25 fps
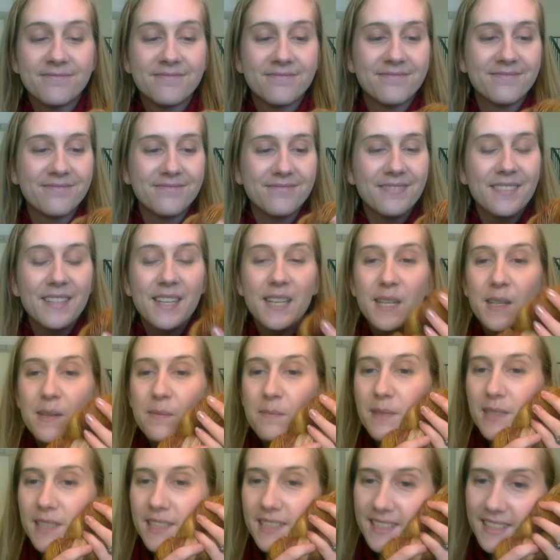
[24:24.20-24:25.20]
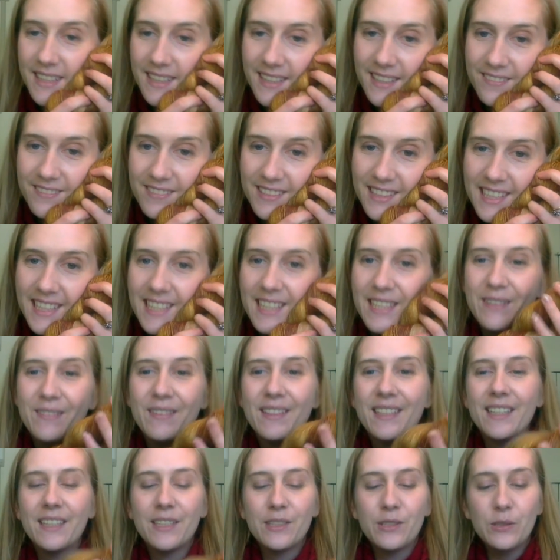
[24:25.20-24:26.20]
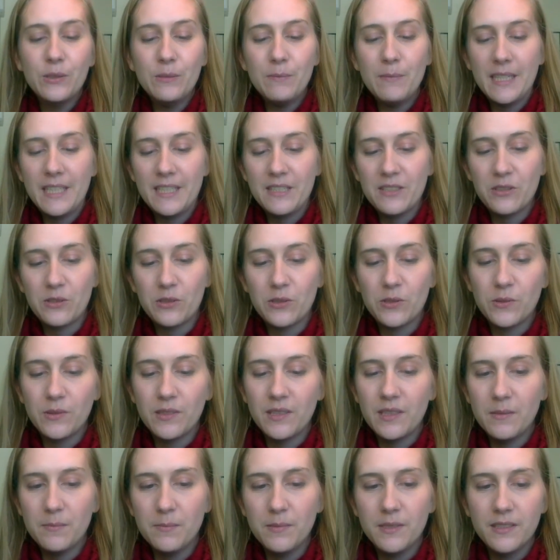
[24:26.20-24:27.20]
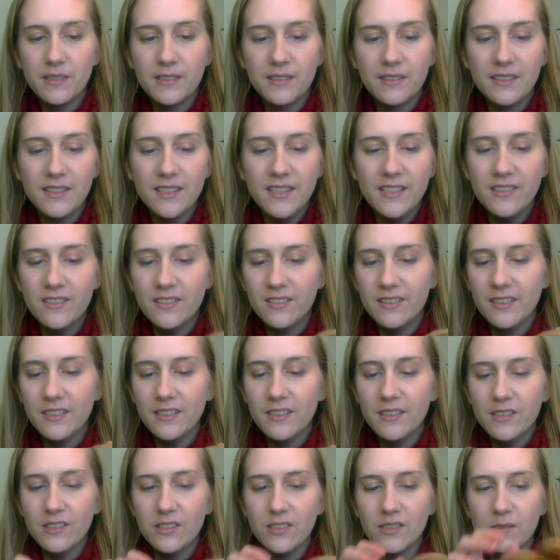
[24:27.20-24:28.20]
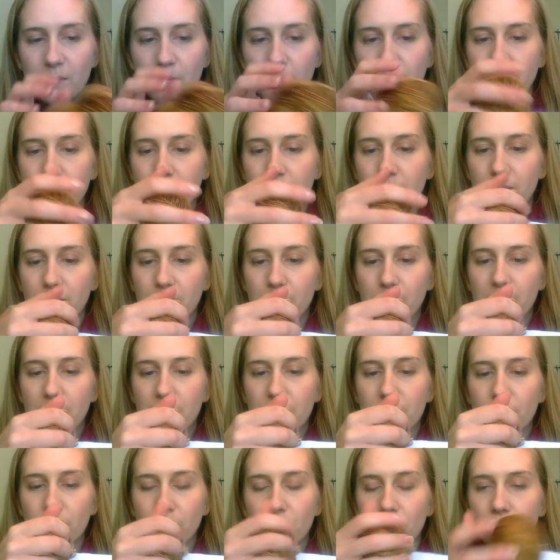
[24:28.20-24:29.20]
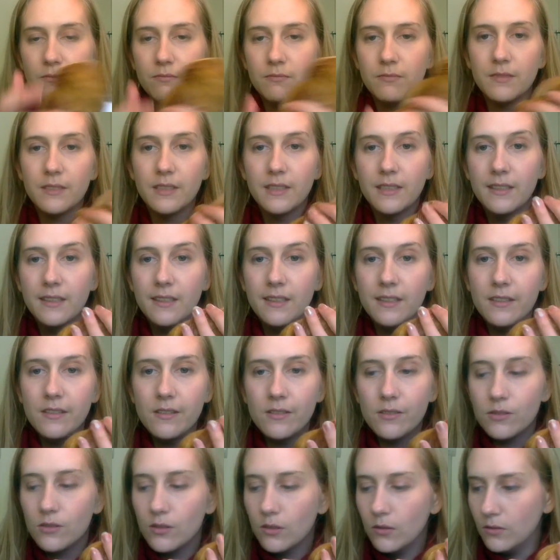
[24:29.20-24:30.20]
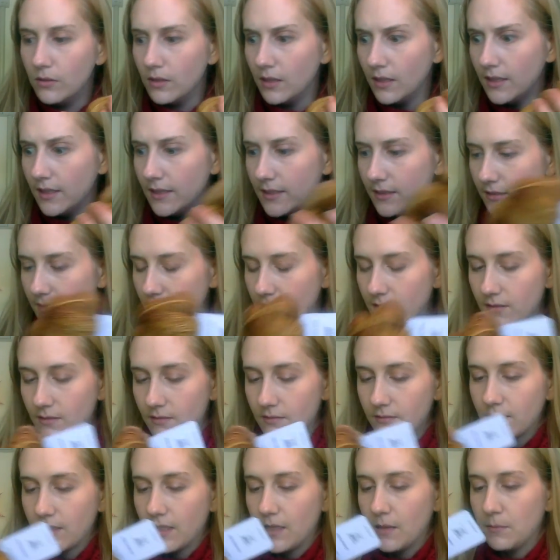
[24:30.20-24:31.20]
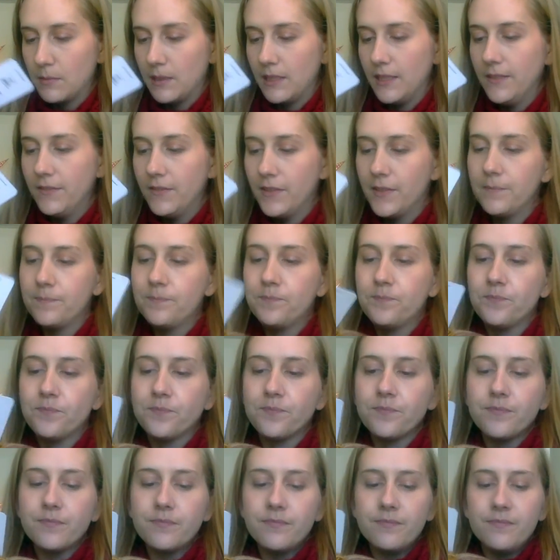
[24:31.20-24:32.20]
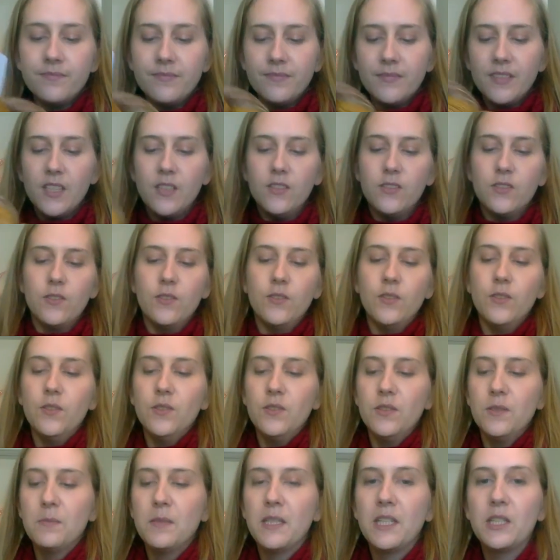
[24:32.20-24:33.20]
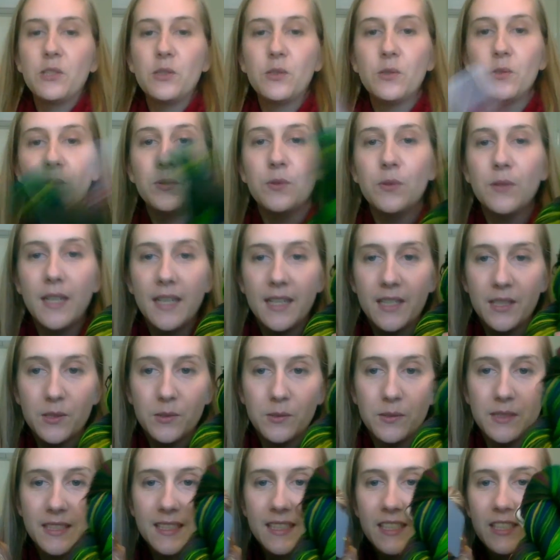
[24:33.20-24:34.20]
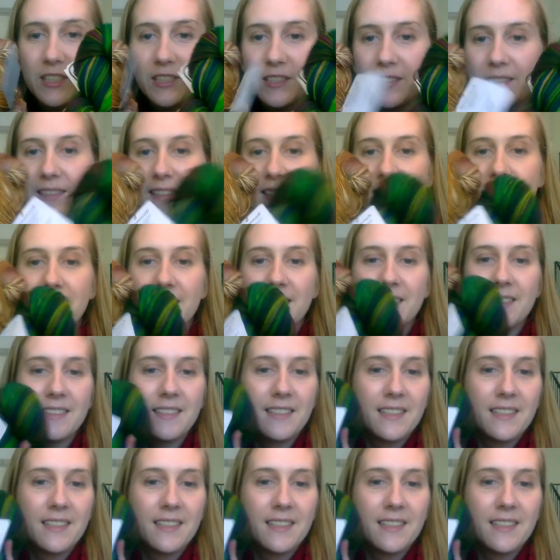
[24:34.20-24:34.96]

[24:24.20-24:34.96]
But it's lovely anyway. I could make socks with it, but it'd just be so nice. I can't believe it. So those are my 2 acquisitions.